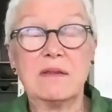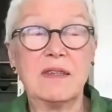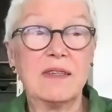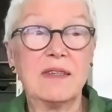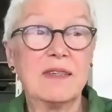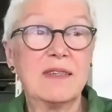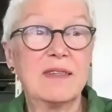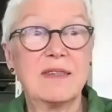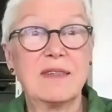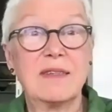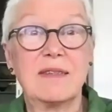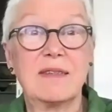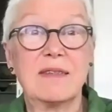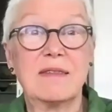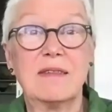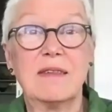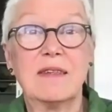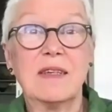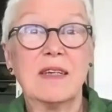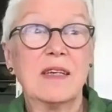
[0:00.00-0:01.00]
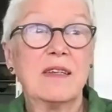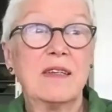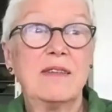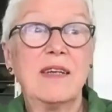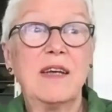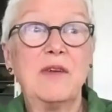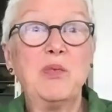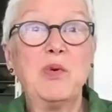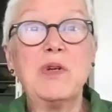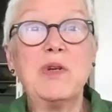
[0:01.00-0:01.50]

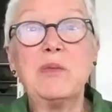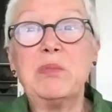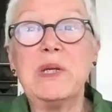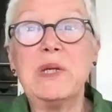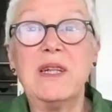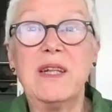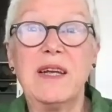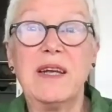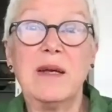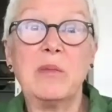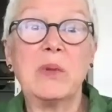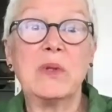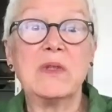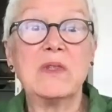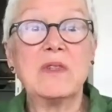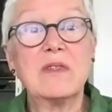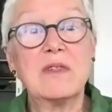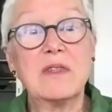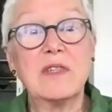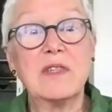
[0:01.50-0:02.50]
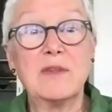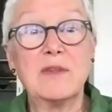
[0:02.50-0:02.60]
they will be labeled,